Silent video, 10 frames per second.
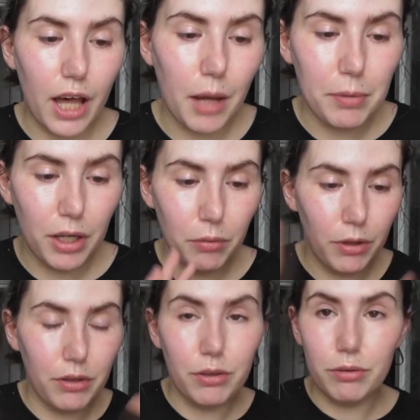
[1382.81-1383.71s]
happy
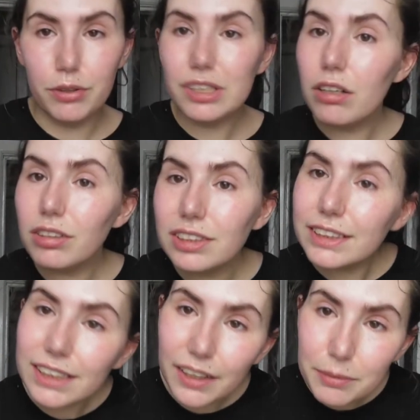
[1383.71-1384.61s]
with the
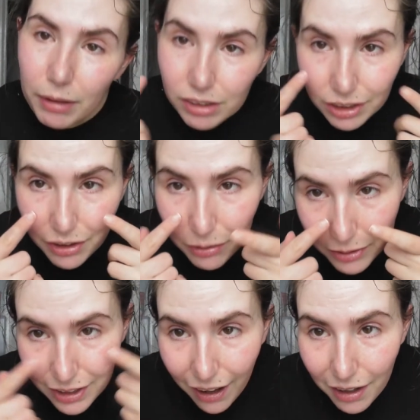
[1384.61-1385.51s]
results, especially
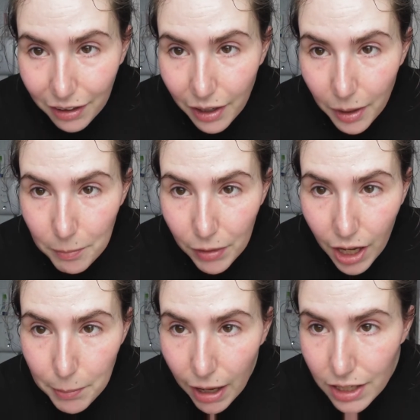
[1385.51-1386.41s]
those
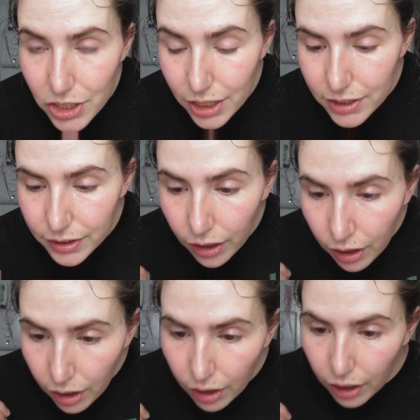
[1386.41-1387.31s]
eye patches.
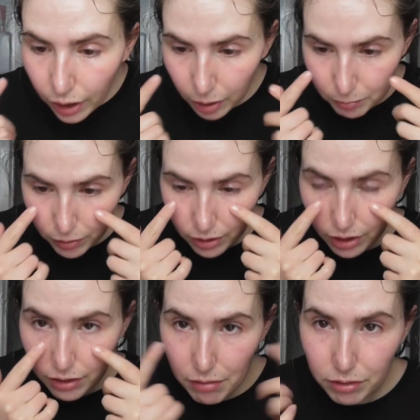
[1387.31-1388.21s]
I
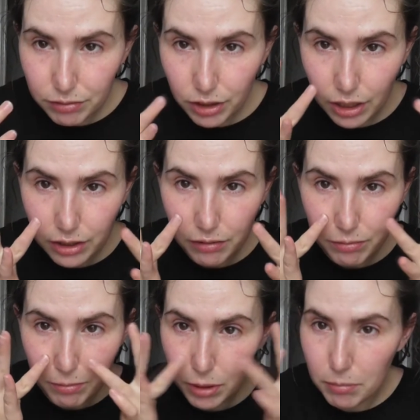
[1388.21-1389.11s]
definitely feel like they've
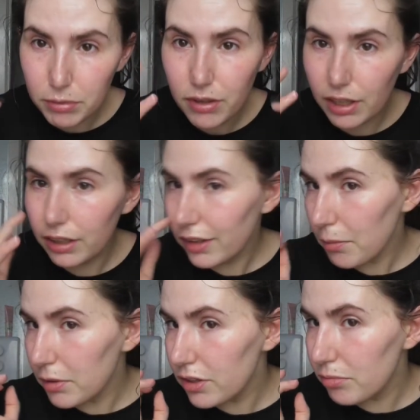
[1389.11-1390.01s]
plumped things
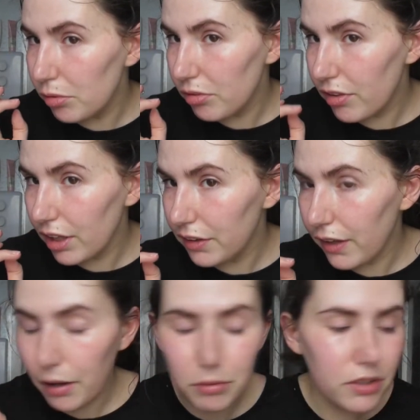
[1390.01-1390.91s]
up and smoothed things
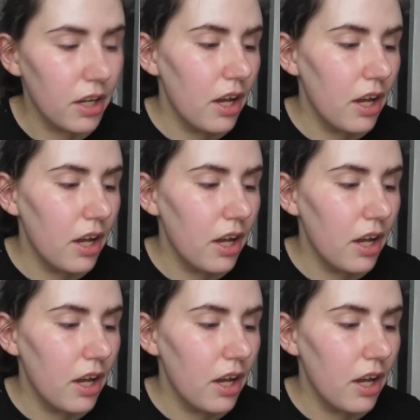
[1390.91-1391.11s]
out.